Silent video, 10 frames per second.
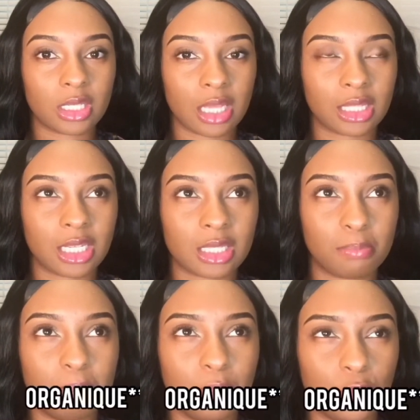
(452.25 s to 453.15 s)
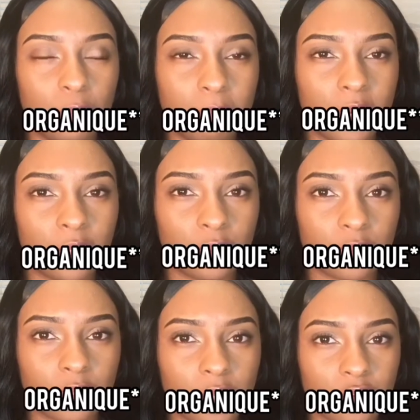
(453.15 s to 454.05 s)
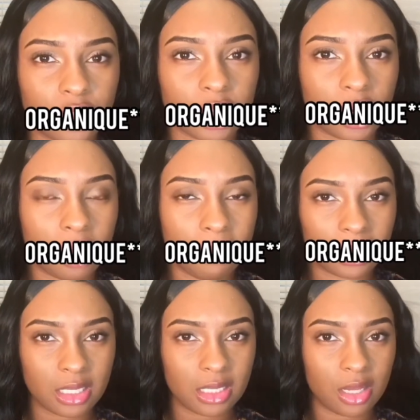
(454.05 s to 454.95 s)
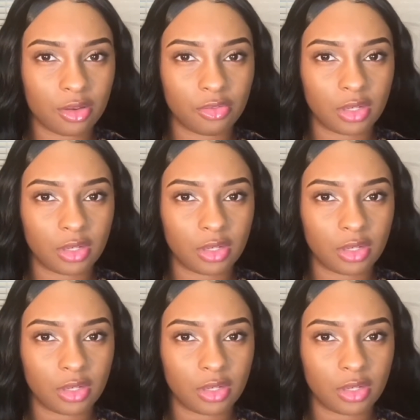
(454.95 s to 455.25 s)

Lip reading: I think it's Bloom Bundle closures that come by themselves